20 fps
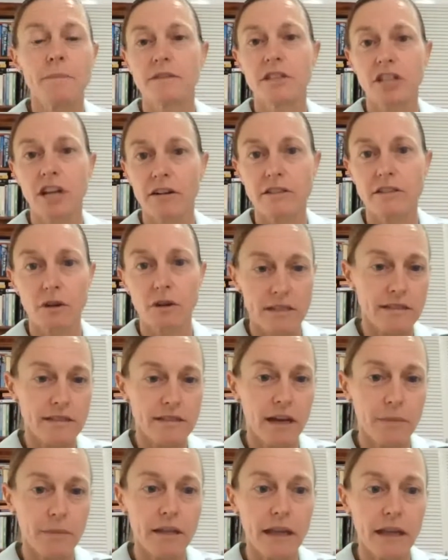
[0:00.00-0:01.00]
and members of the
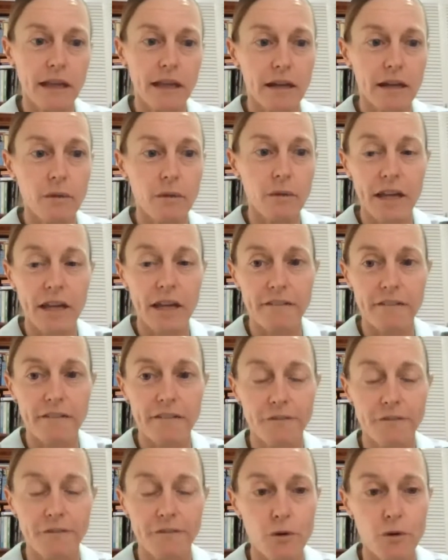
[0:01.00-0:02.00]
Charities Crisis
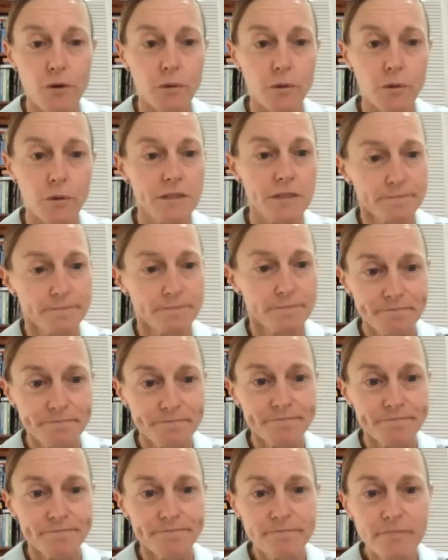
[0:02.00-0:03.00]
Cabinet that we have
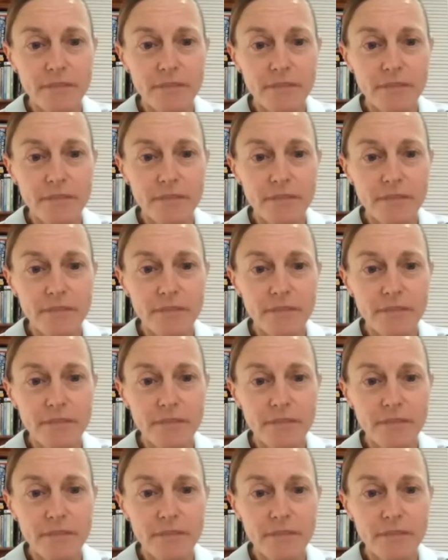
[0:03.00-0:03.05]
formed.